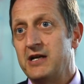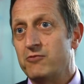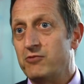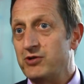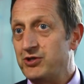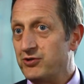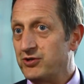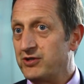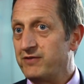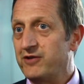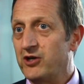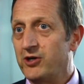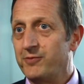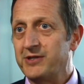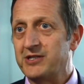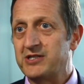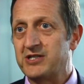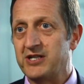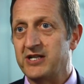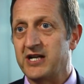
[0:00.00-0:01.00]
with your
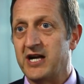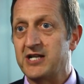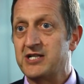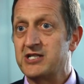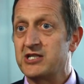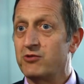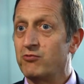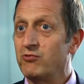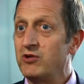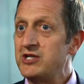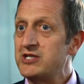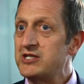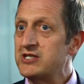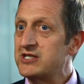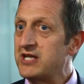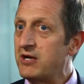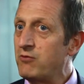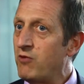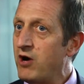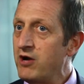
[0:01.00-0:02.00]
developing teenagers, the
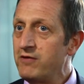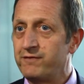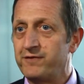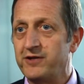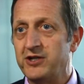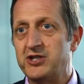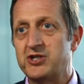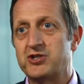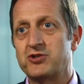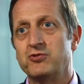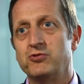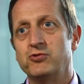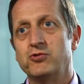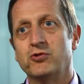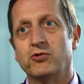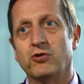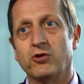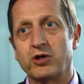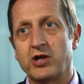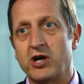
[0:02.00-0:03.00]
reasons they won't finish
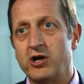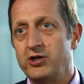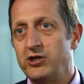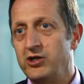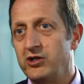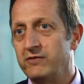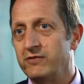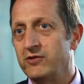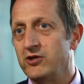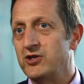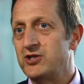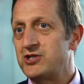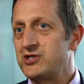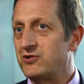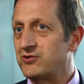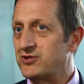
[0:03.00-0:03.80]
school or go to university